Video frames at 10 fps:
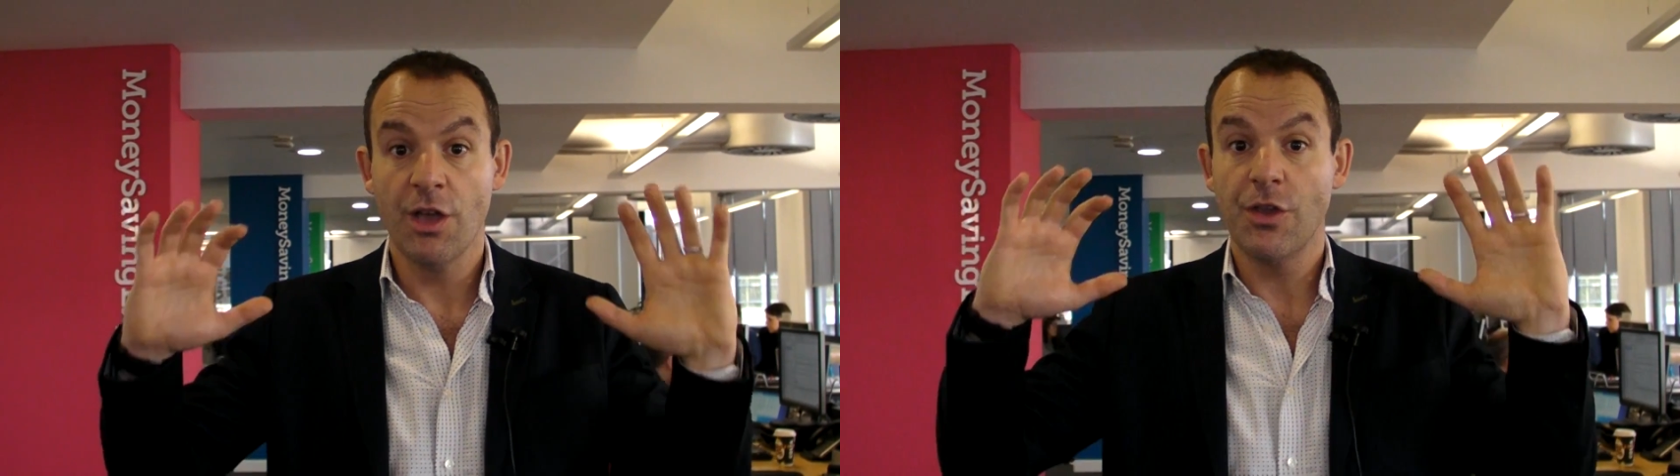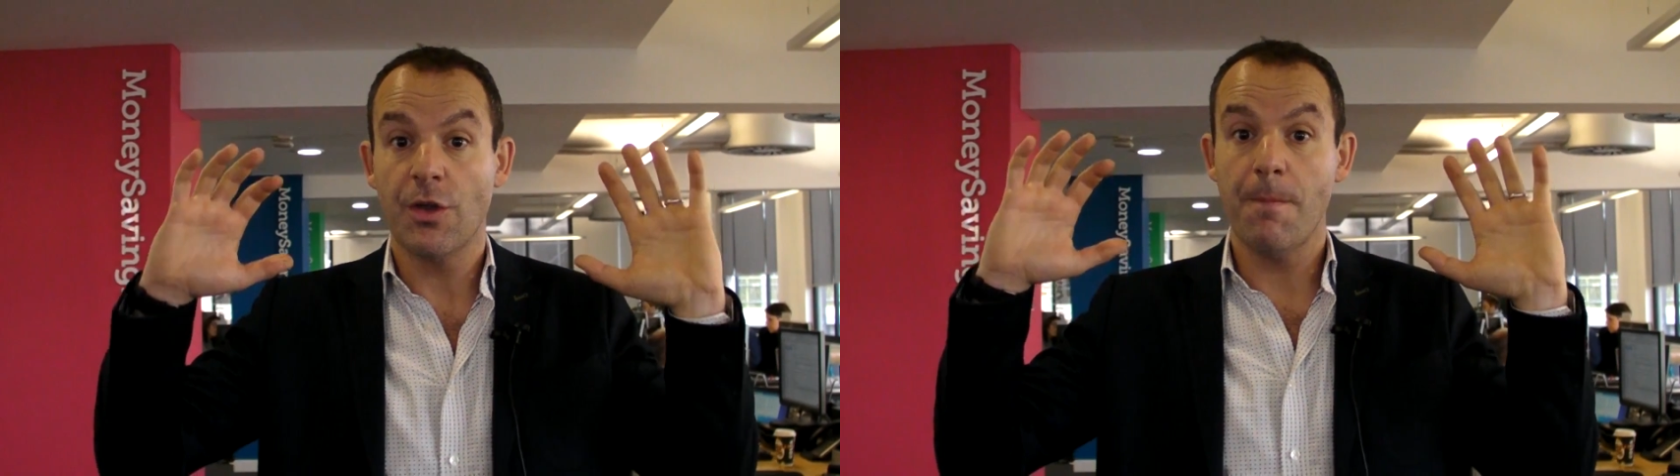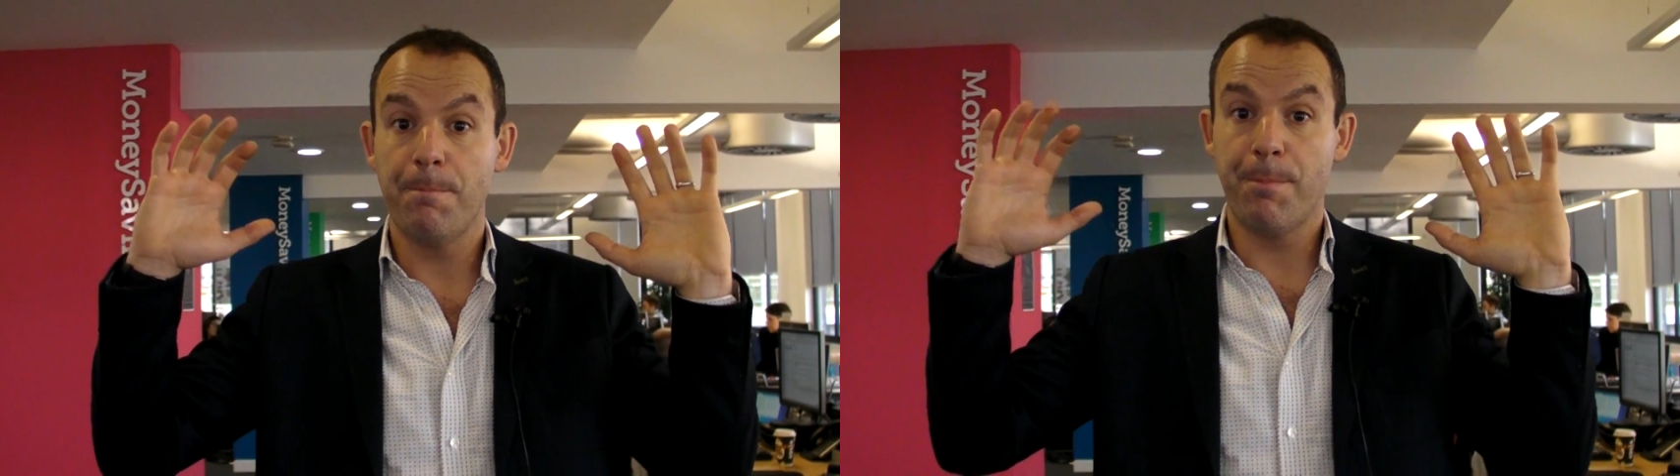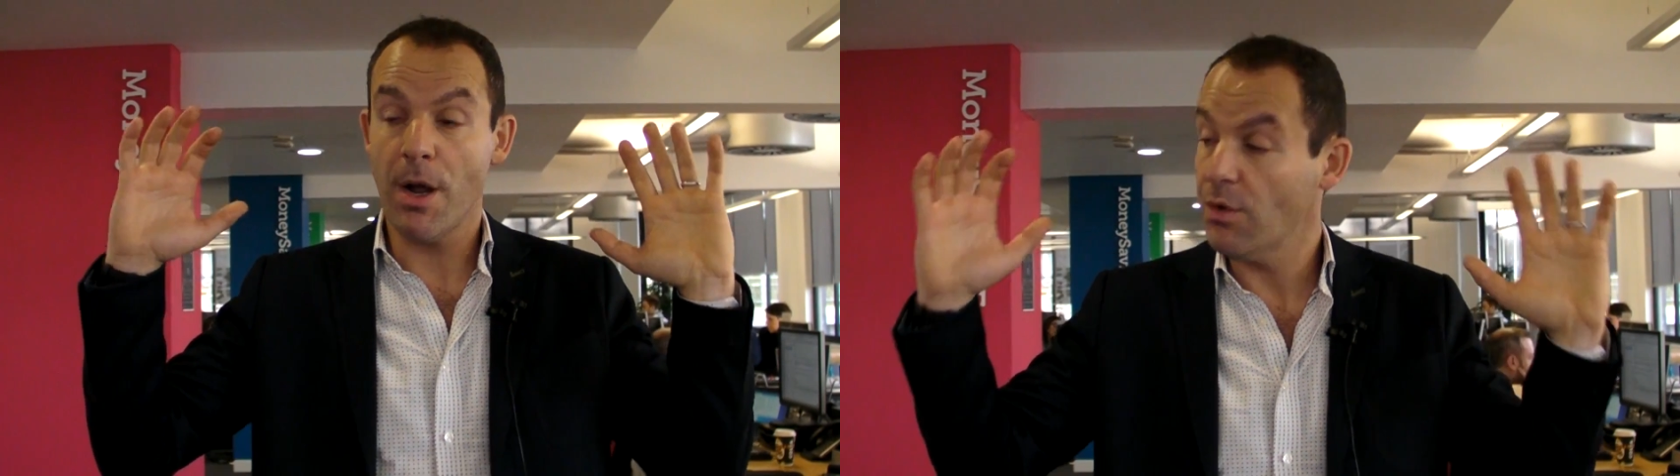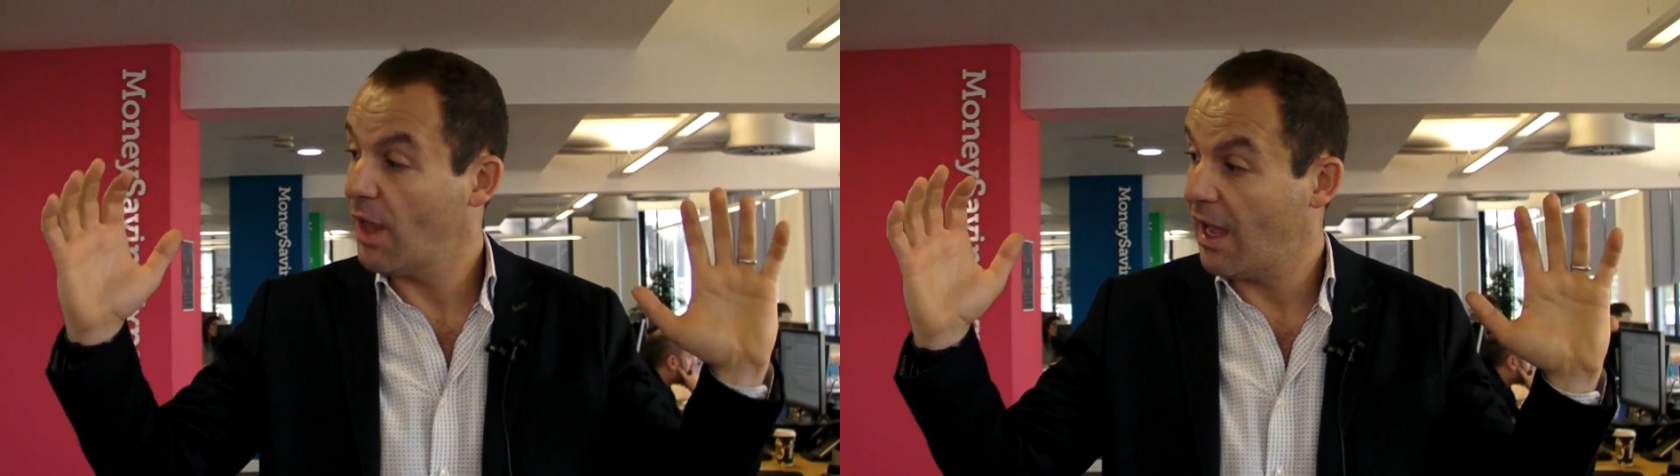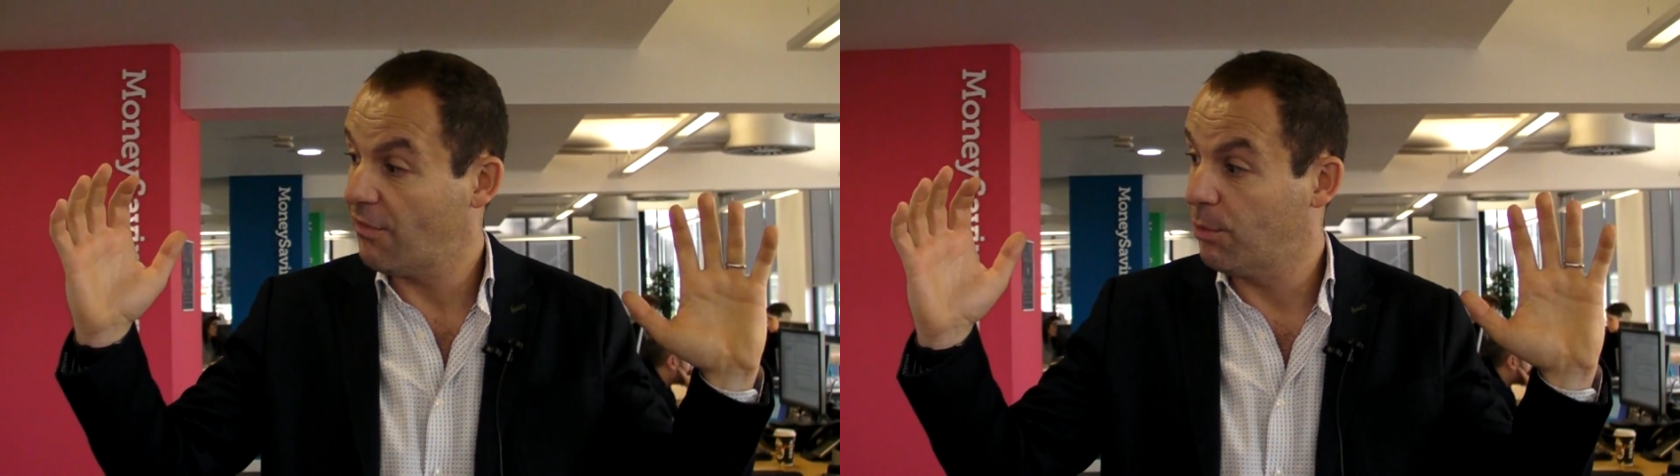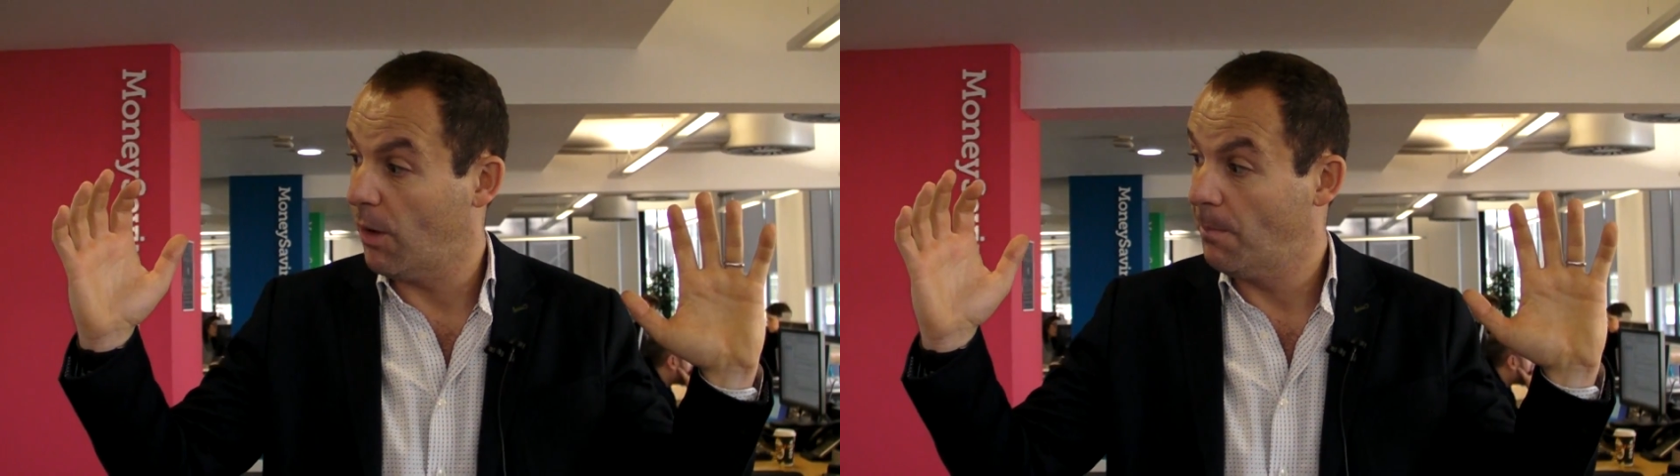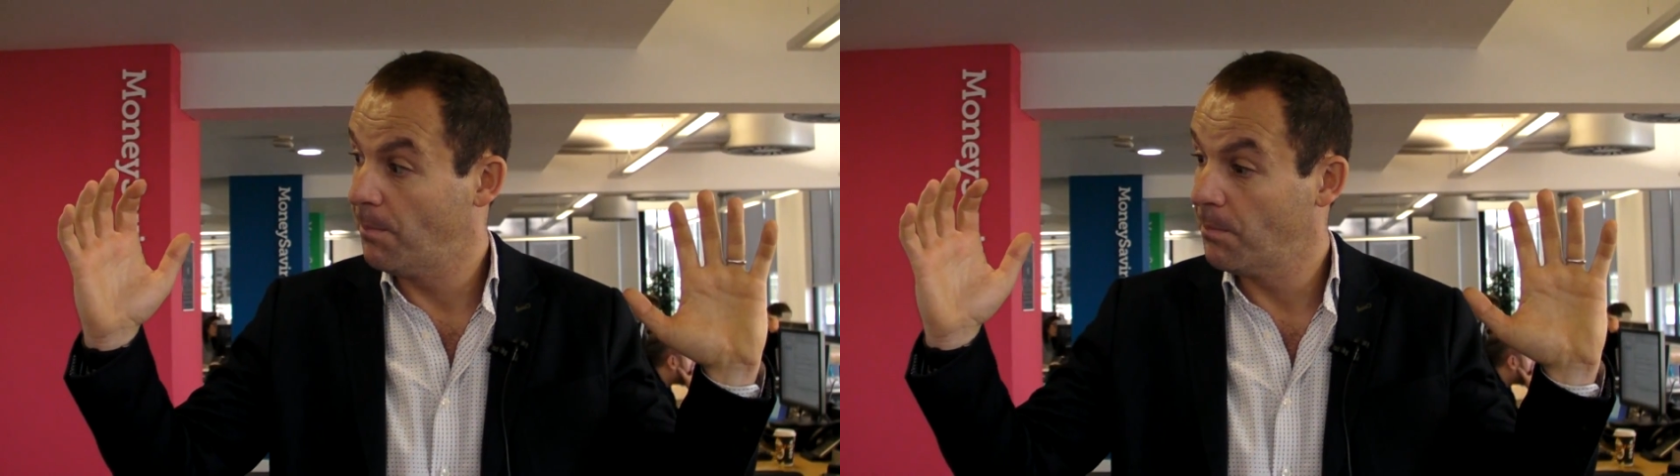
you can both have one.